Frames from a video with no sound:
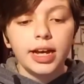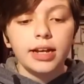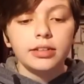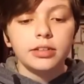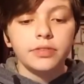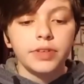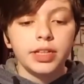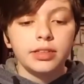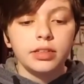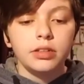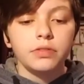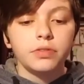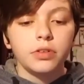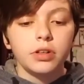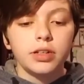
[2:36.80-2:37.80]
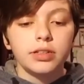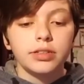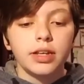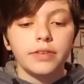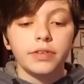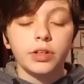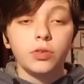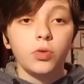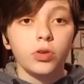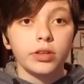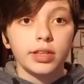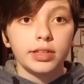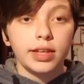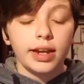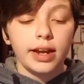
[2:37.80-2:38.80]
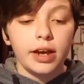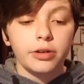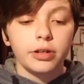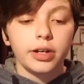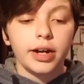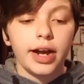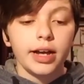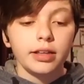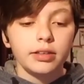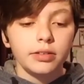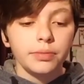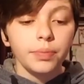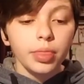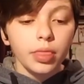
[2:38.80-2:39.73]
Act of 1847, or the 10-Hour Act,